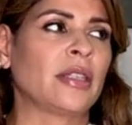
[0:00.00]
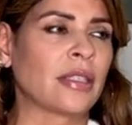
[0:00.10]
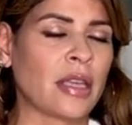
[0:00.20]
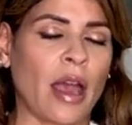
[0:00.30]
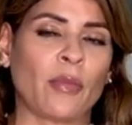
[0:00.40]

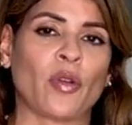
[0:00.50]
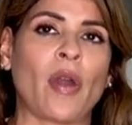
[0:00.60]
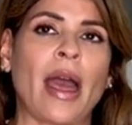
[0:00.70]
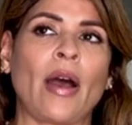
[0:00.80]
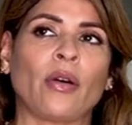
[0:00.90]
time
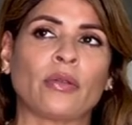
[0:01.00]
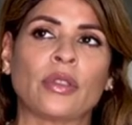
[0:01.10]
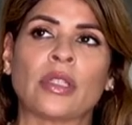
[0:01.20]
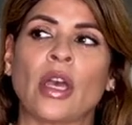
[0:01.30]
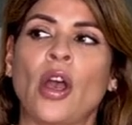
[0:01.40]

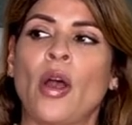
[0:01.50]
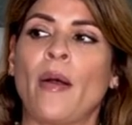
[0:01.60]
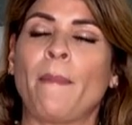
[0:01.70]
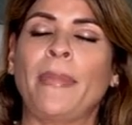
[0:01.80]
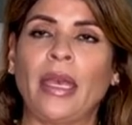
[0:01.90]
around,
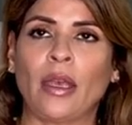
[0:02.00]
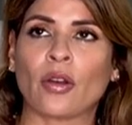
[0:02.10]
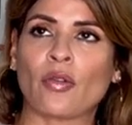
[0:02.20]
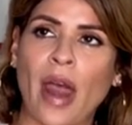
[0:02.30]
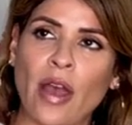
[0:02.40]
being
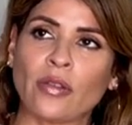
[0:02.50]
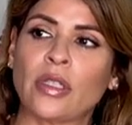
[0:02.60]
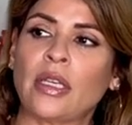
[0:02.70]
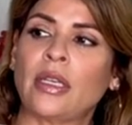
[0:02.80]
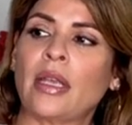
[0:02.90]

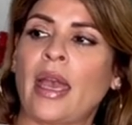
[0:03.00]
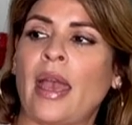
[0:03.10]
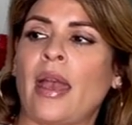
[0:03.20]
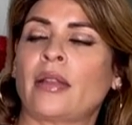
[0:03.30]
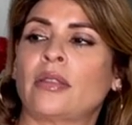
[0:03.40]
grounded
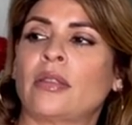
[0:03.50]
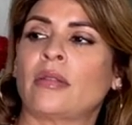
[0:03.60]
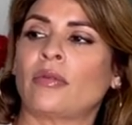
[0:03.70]
and